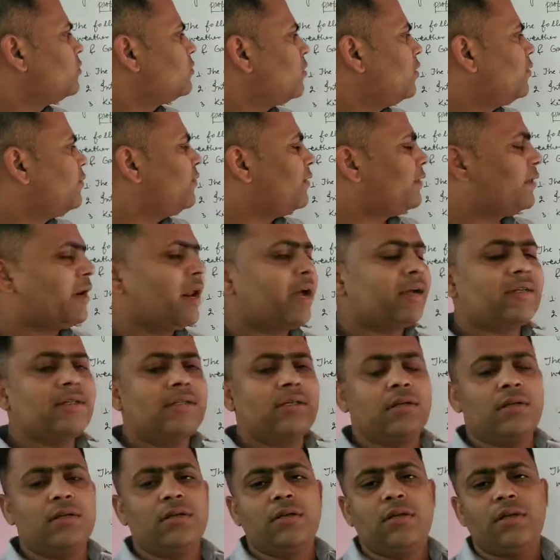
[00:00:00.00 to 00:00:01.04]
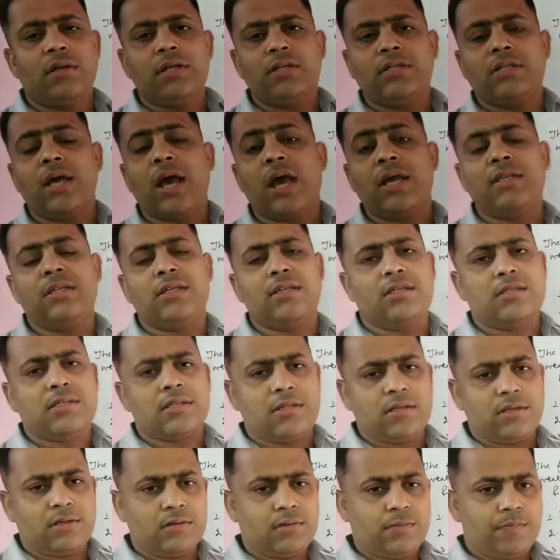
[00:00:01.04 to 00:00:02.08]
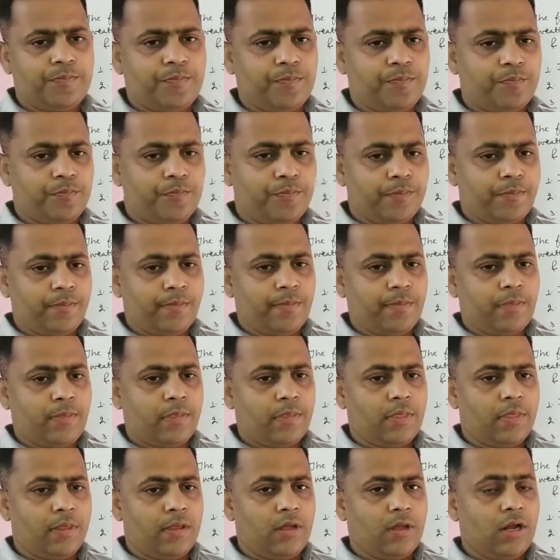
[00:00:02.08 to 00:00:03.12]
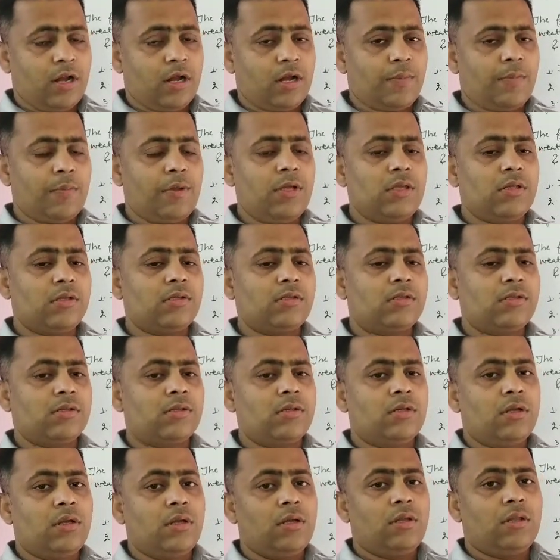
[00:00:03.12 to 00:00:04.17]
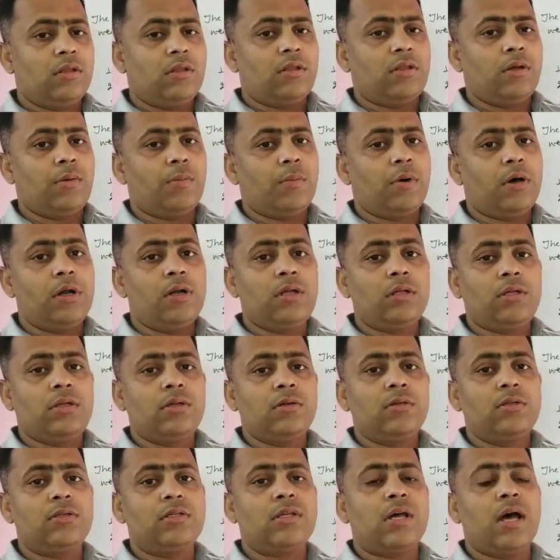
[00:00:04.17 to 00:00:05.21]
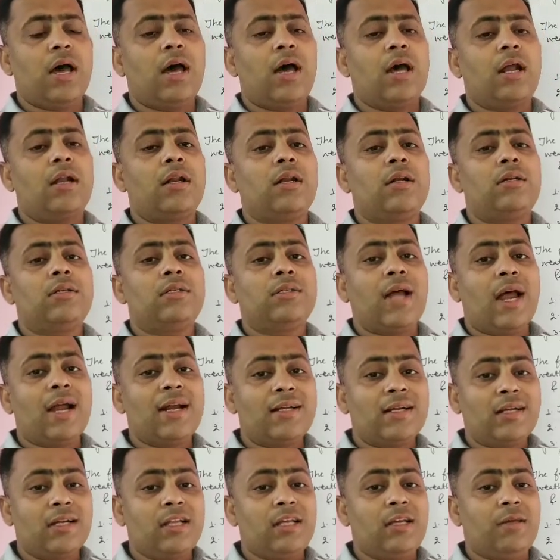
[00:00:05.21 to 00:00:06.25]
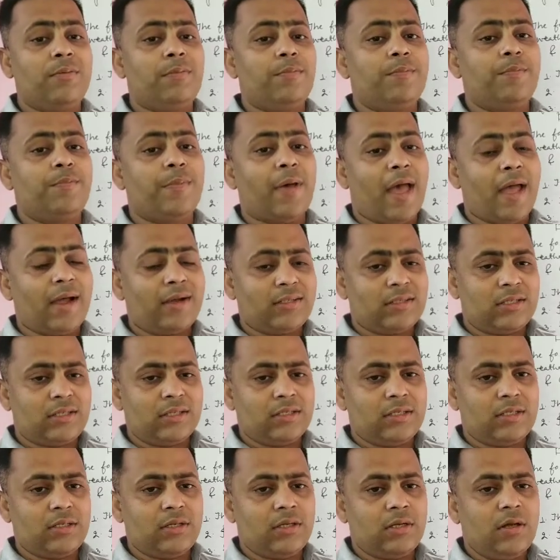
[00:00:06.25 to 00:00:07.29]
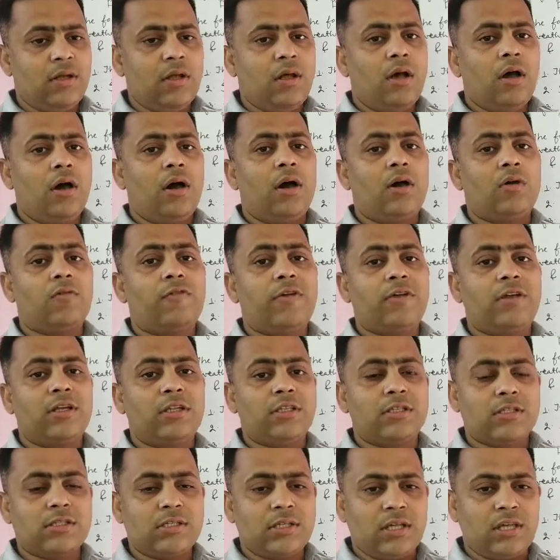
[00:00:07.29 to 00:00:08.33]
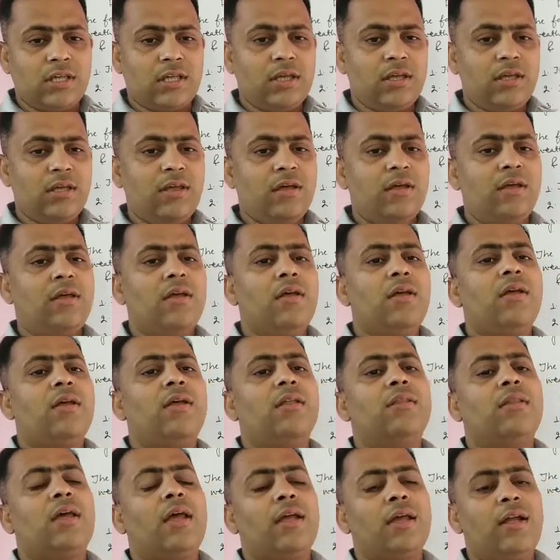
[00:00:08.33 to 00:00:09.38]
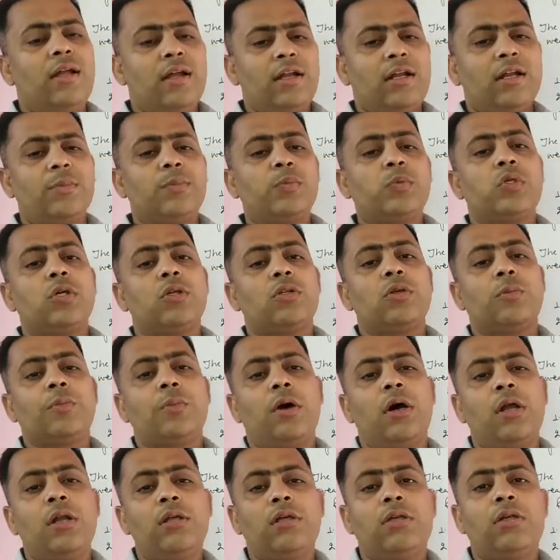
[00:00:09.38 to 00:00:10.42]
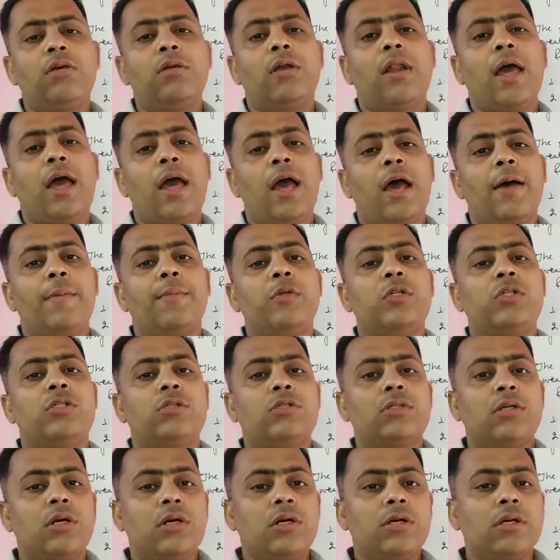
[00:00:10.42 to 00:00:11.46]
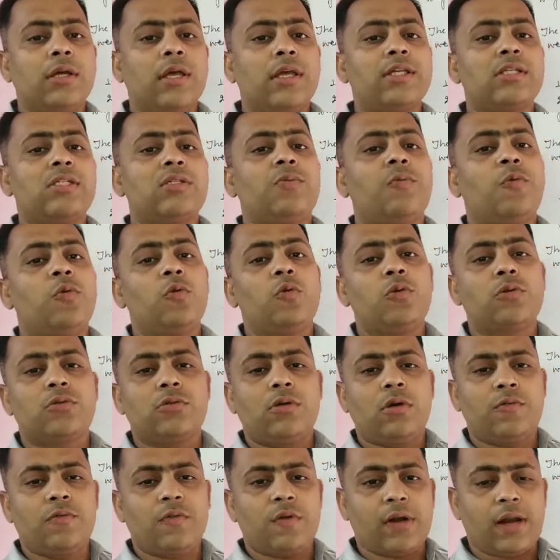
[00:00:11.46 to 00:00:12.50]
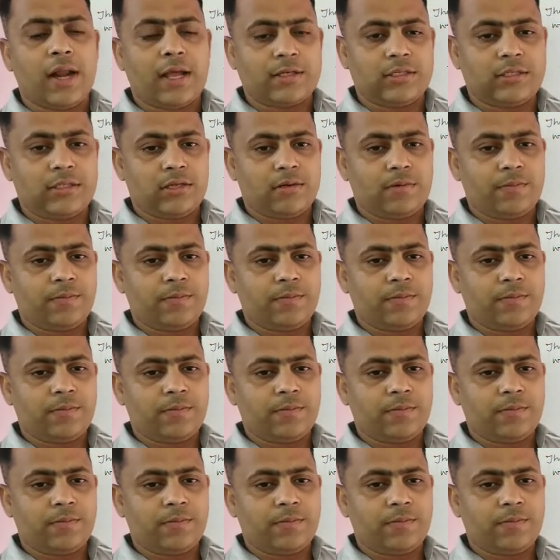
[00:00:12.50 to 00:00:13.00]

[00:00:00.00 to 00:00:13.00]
of attraction is highest, it means the molecules are tightly packed, or we can say the atoms of the molecule have strongest force of attraction.